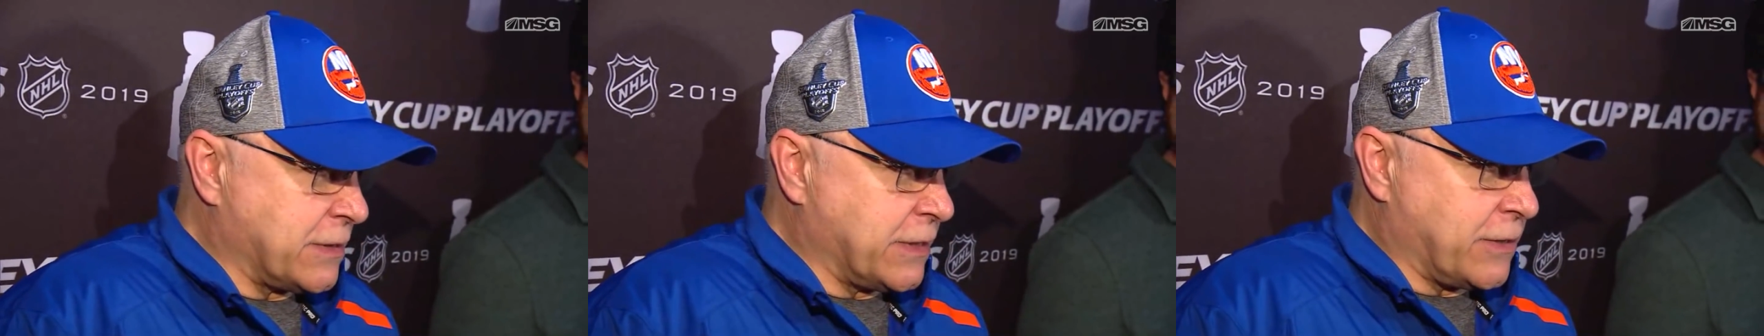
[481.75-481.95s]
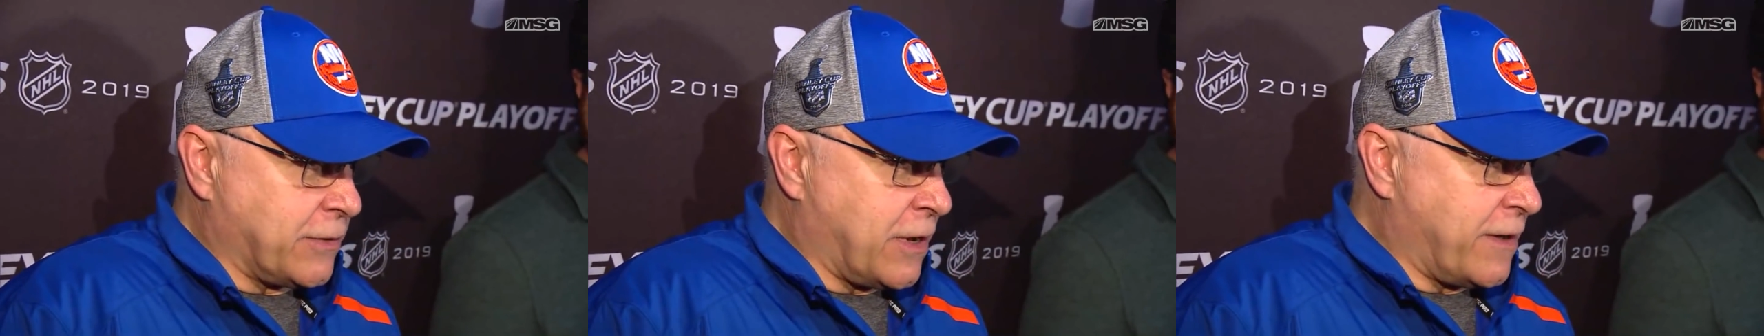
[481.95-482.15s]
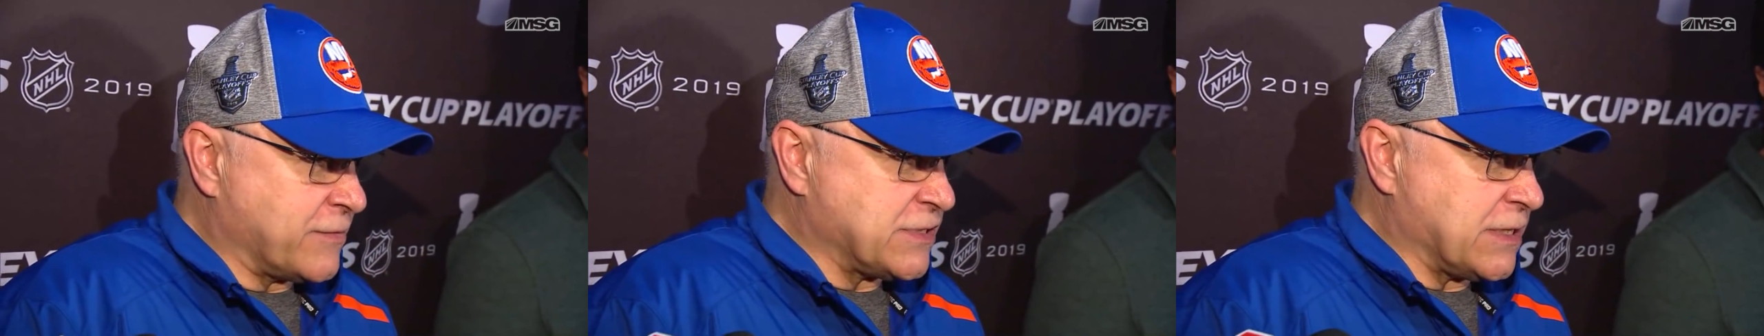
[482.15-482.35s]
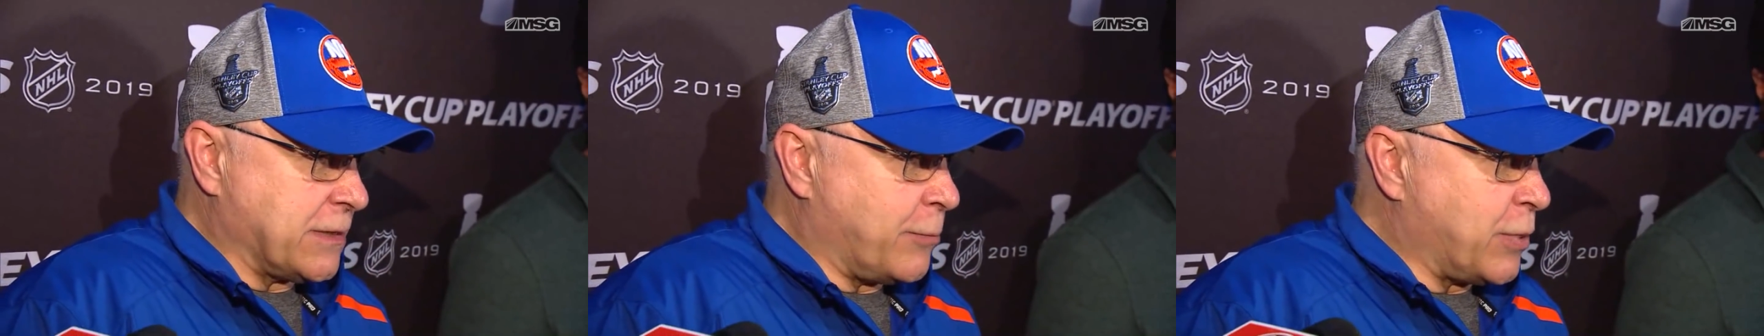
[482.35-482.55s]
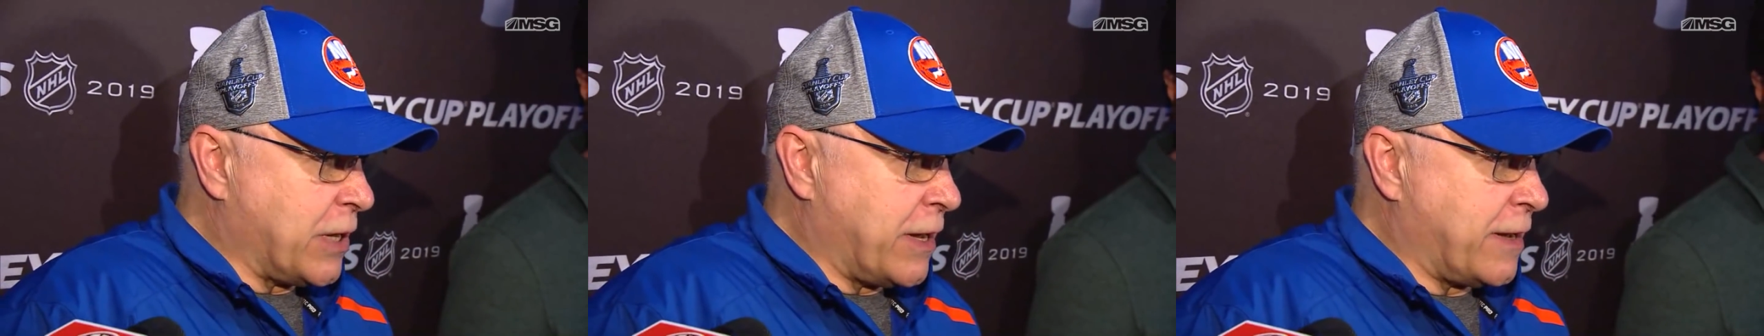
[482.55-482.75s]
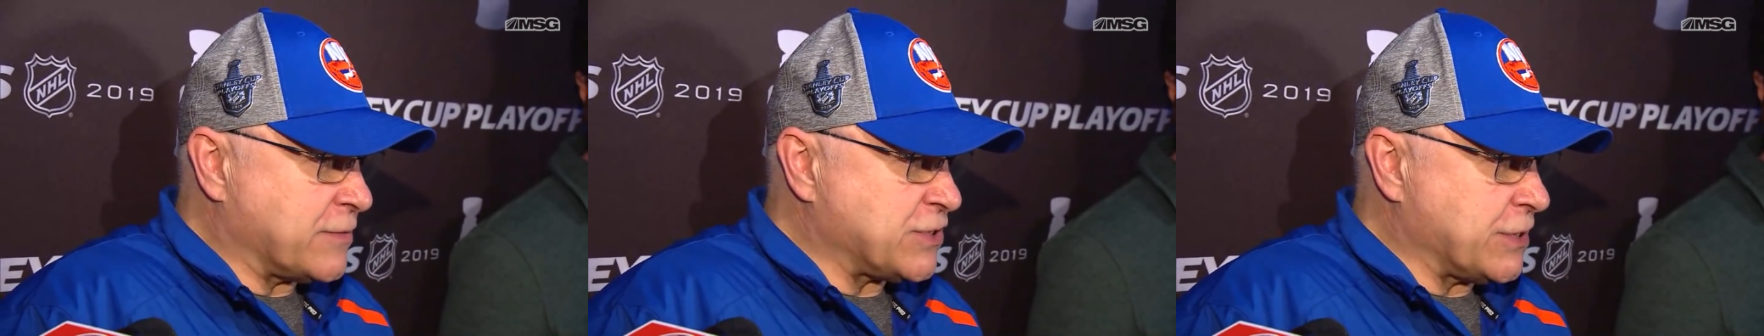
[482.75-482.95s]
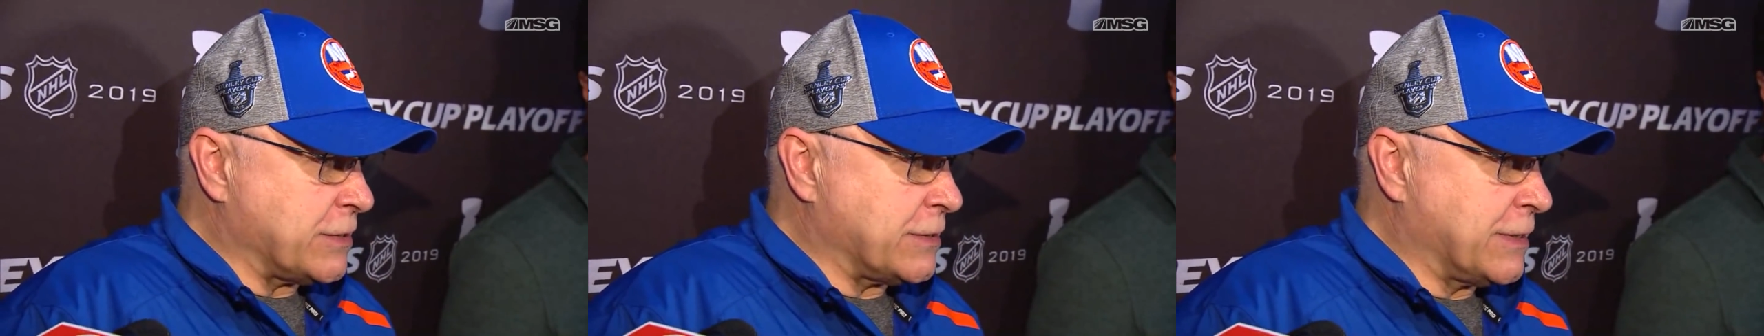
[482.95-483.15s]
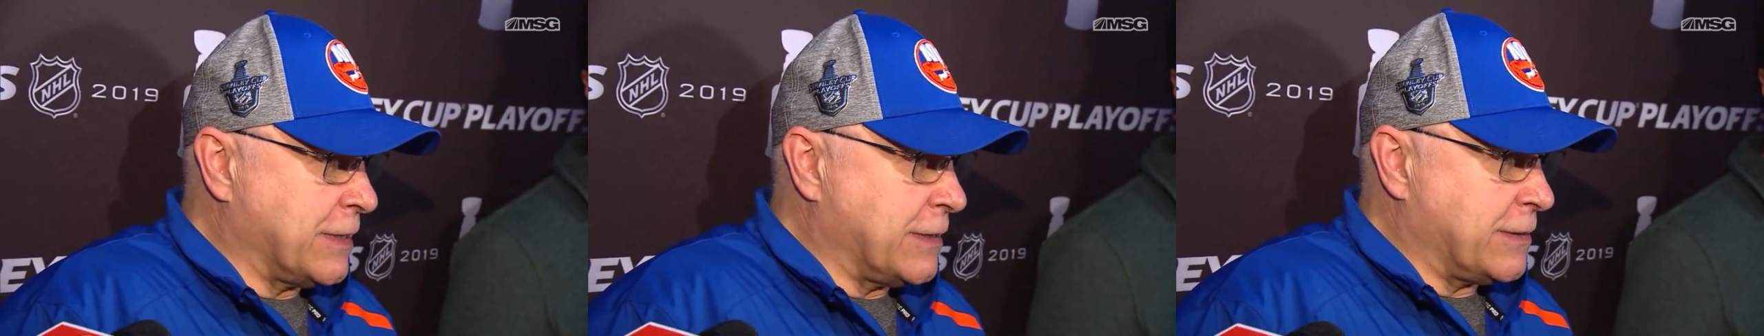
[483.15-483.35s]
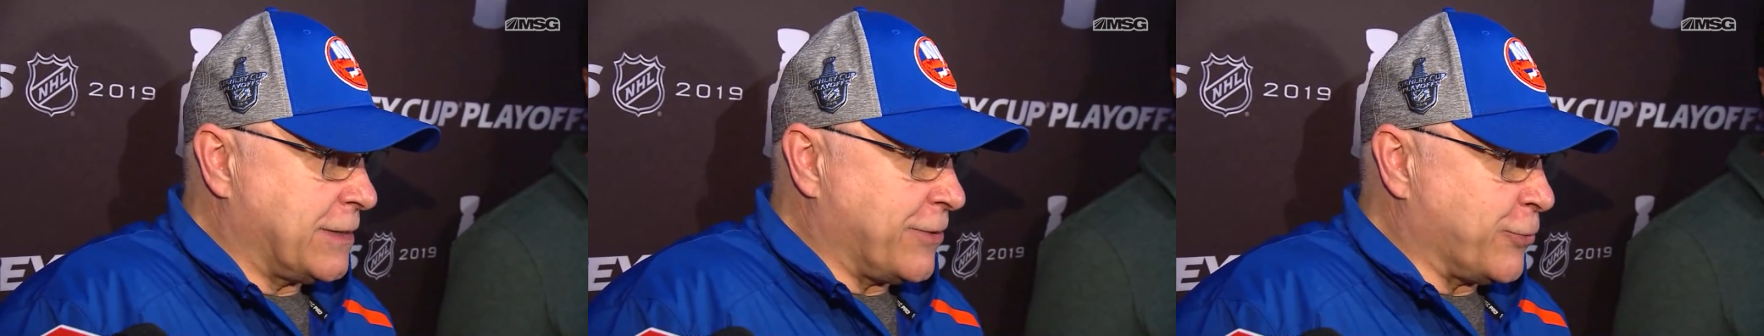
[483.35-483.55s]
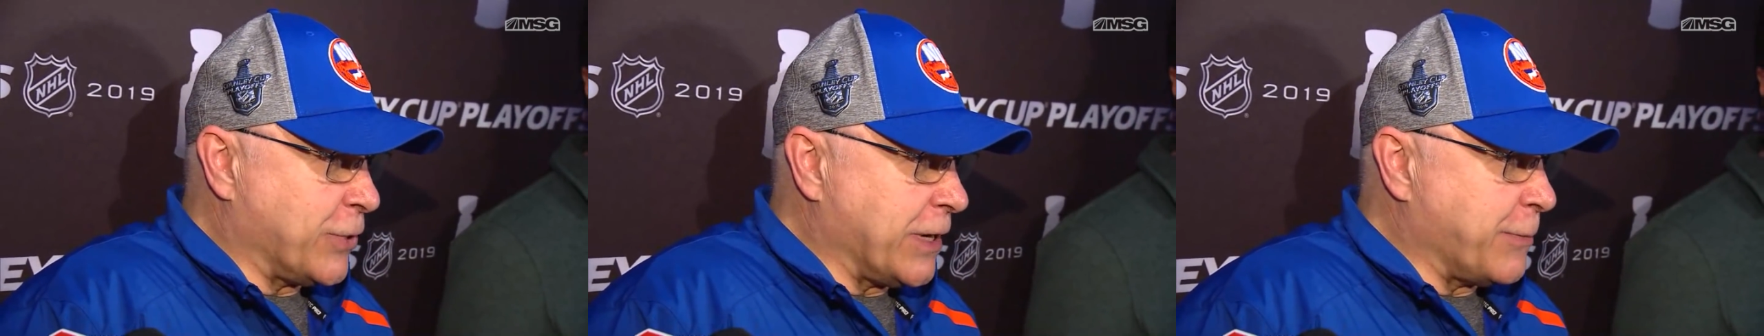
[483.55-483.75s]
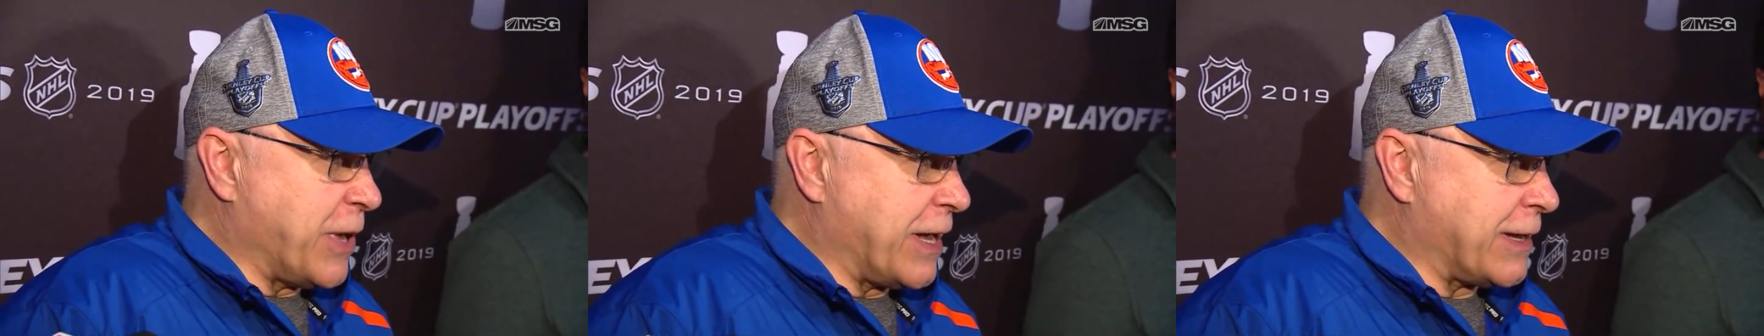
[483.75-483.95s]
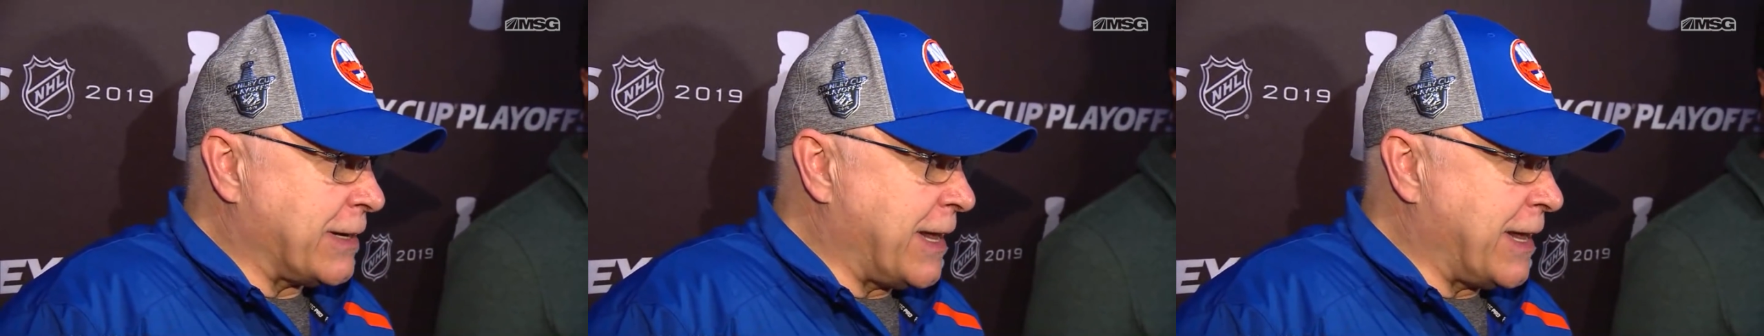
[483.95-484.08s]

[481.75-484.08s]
you know, obviously the playoffs you, you can really make a